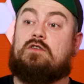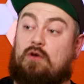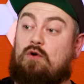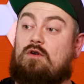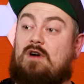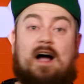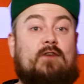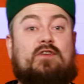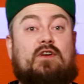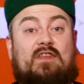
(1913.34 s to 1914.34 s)
So,
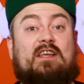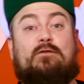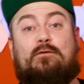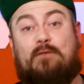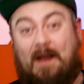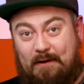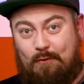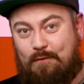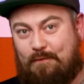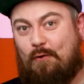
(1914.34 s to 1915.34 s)
after the
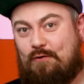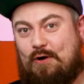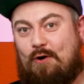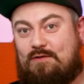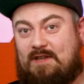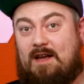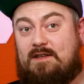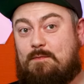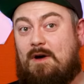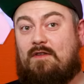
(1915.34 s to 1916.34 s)
final phone call to
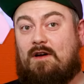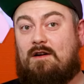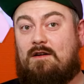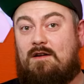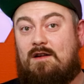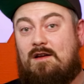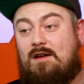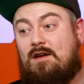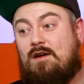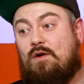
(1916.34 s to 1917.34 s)
his mother,
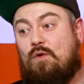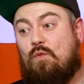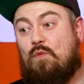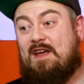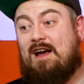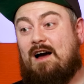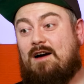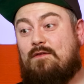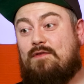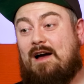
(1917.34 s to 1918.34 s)
we
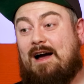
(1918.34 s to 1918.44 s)
have